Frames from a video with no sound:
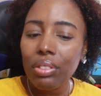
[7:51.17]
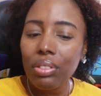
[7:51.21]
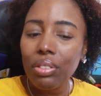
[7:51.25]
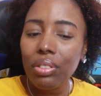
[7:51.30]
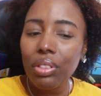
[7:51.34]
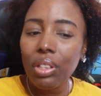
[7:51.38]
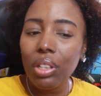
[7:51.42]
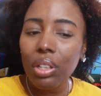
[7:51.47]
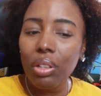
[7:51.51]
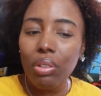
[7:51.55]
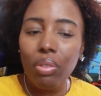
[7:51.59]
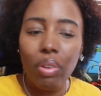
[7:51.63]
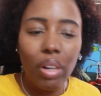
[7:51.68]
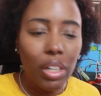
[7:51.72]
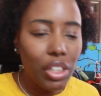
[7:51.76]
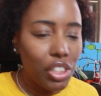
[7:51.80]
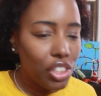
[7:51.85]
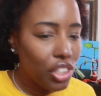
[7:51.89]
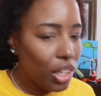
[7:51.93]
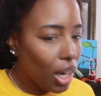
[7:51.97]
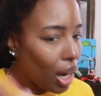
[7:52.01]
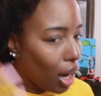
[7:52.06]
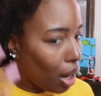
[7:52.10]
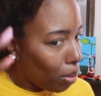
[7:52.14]
did a great
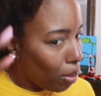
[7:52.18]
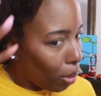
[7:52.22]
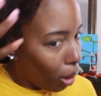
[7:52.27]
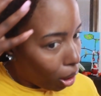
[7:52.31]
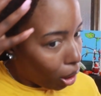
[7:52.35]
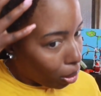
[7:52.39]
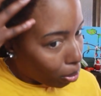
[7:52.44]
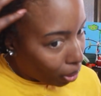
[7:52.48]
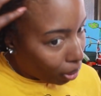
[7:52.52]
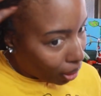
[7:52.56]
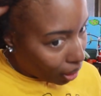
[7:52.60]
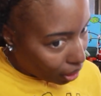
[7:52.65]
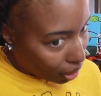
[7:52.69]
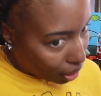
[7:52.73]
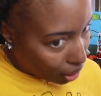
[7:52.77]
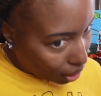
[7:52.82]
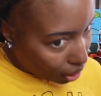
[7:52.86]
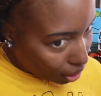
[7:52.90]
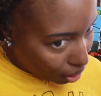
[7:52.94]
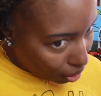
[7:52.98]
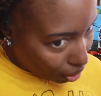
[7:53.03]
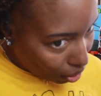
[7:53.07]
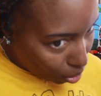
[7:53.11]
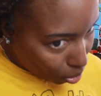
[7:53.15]
job on my
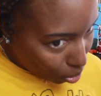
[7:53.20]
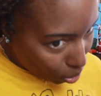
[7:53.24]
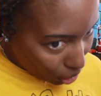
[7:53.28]
hair.